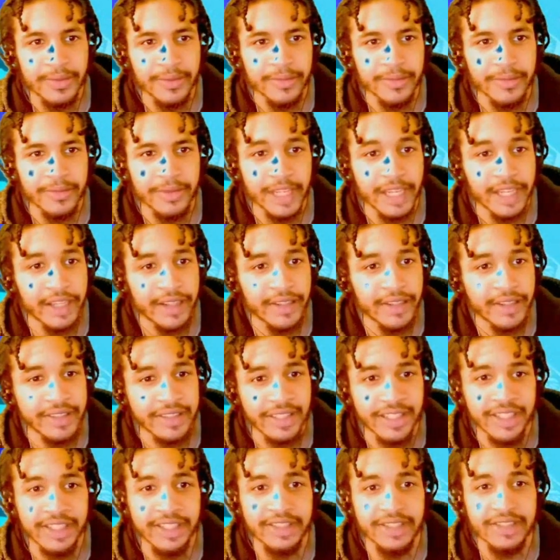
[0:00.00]
That looks
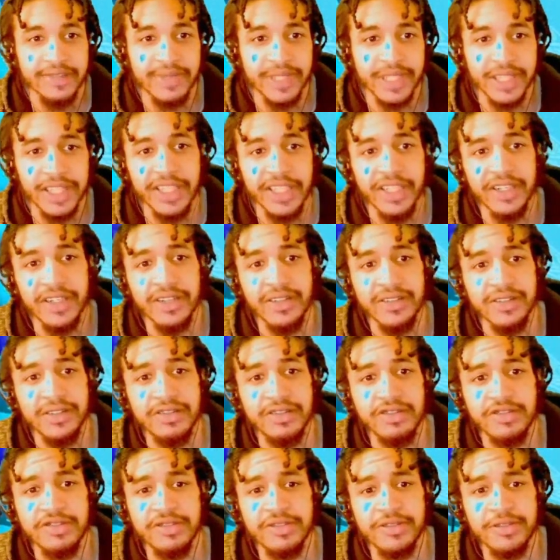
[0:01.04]
like it's been there.
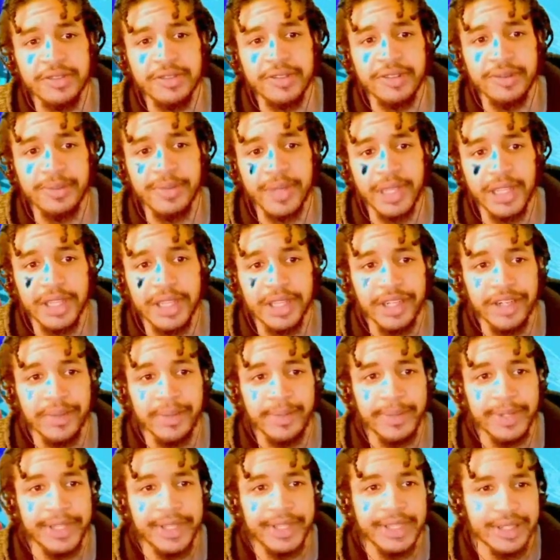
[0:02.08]
Been there,
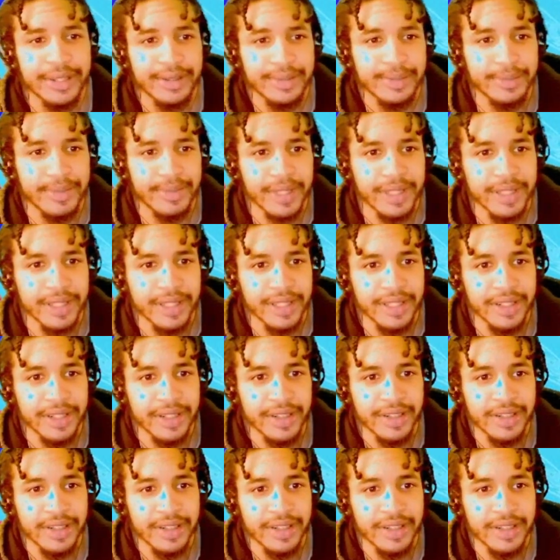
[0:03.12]
been there, been there.